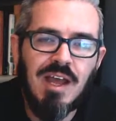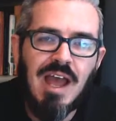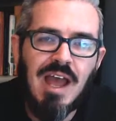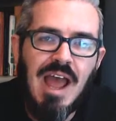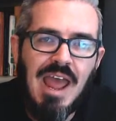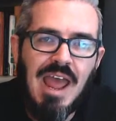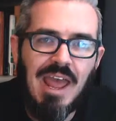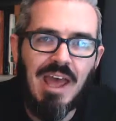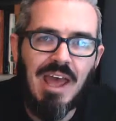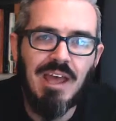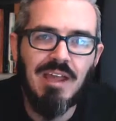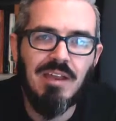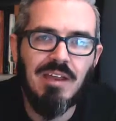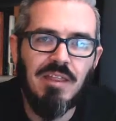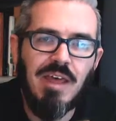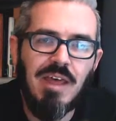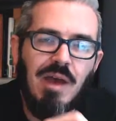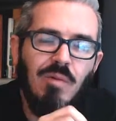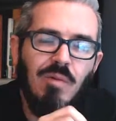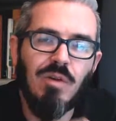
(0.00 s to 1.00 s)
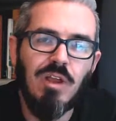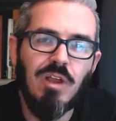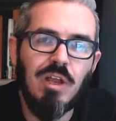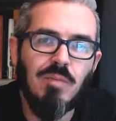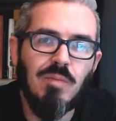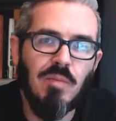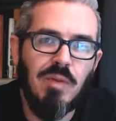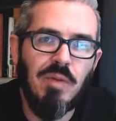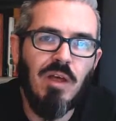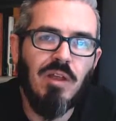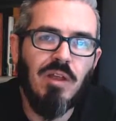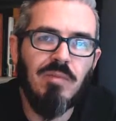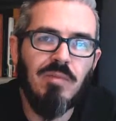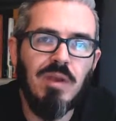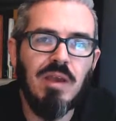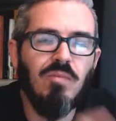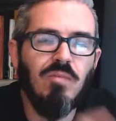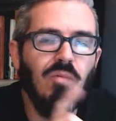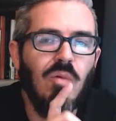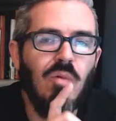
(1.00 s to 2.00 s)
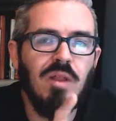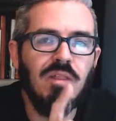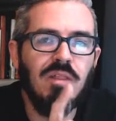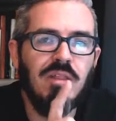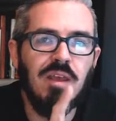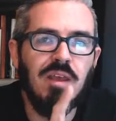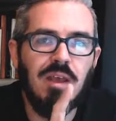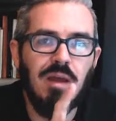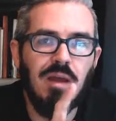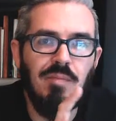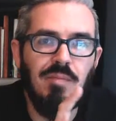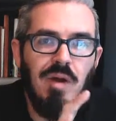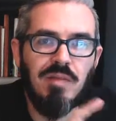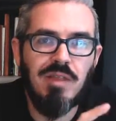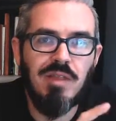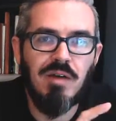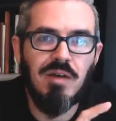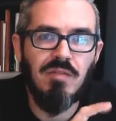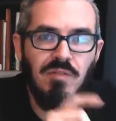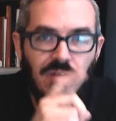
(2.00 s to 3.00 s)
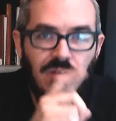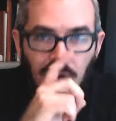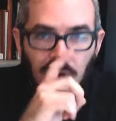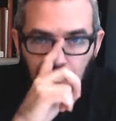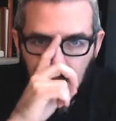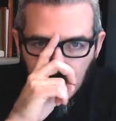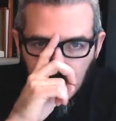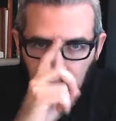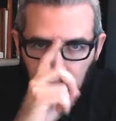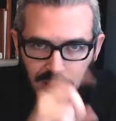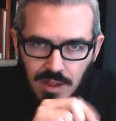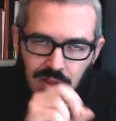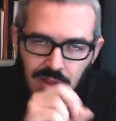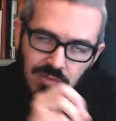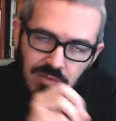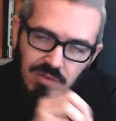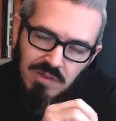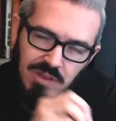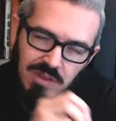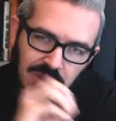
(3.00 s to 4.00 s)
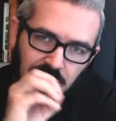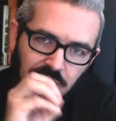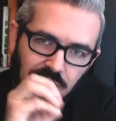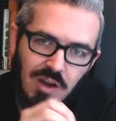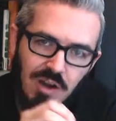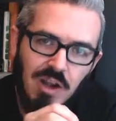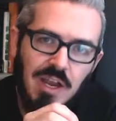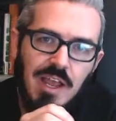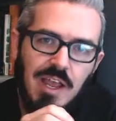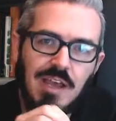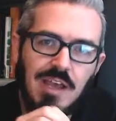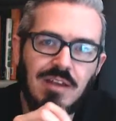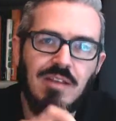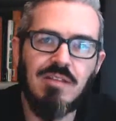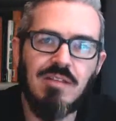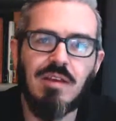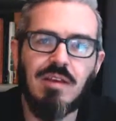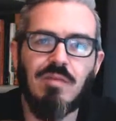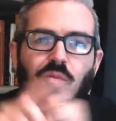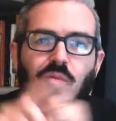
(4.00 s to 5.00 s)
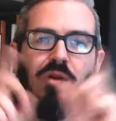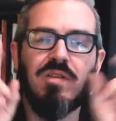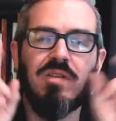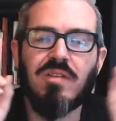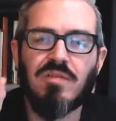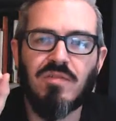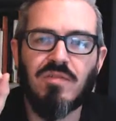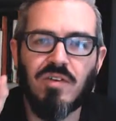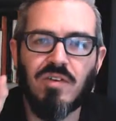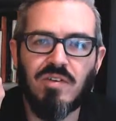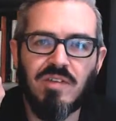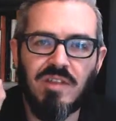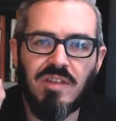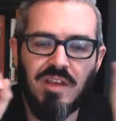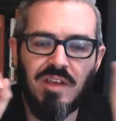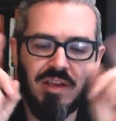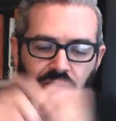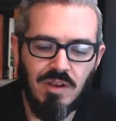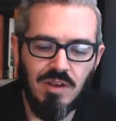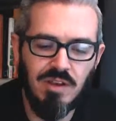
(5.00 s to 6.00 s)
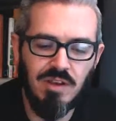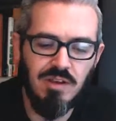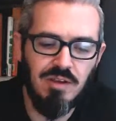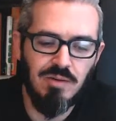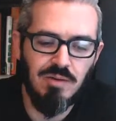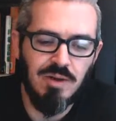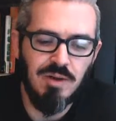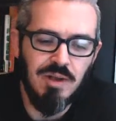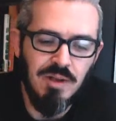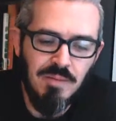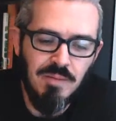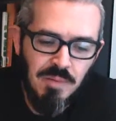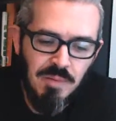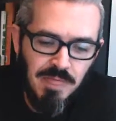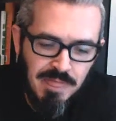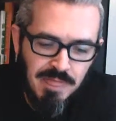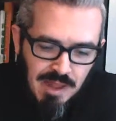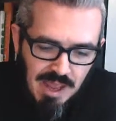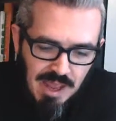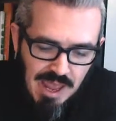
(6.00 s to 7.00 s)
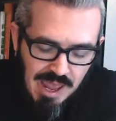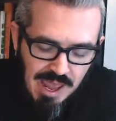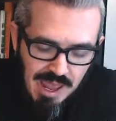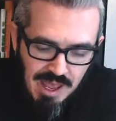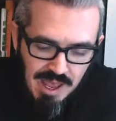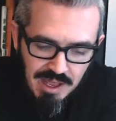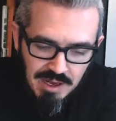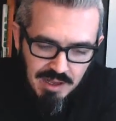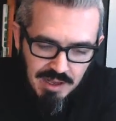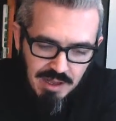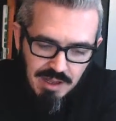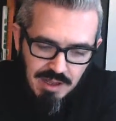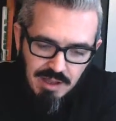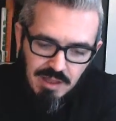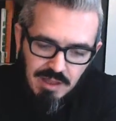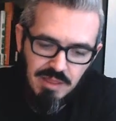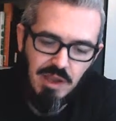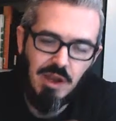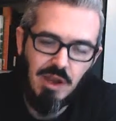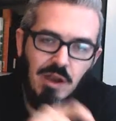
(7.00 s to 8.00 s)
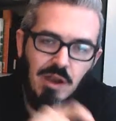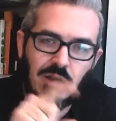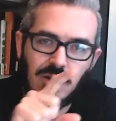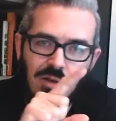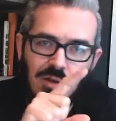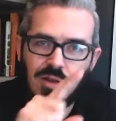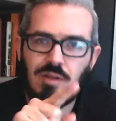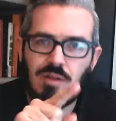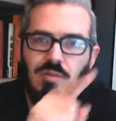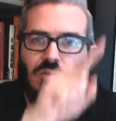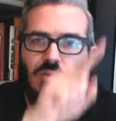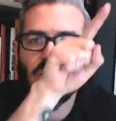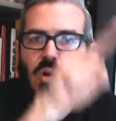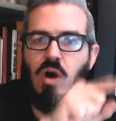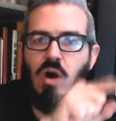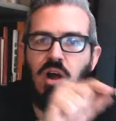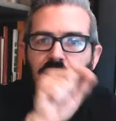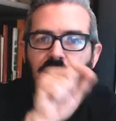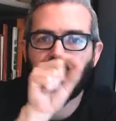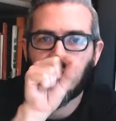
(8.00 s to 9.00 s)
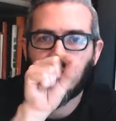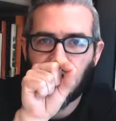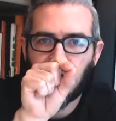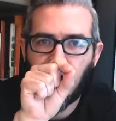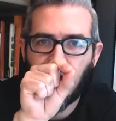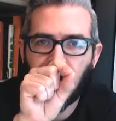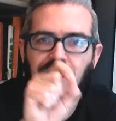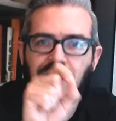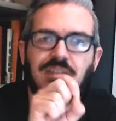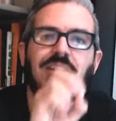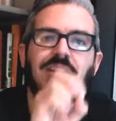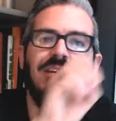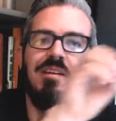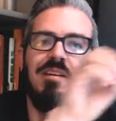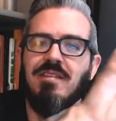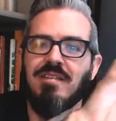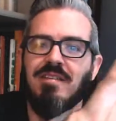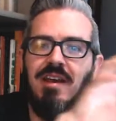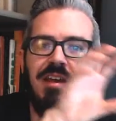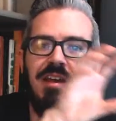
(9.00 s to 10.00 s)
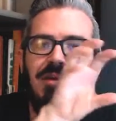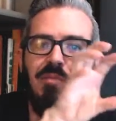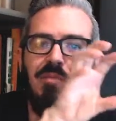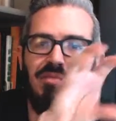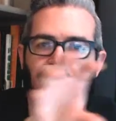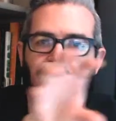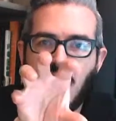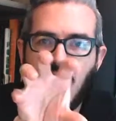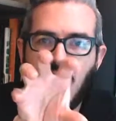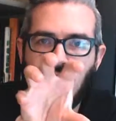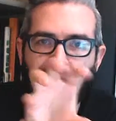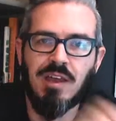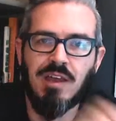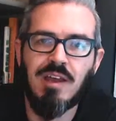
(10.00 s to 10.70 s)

And that really propelled me. And one thing about that film that I loved was at the very end, it said, "What's the first thing you can do?" And their one dot said, "Pray."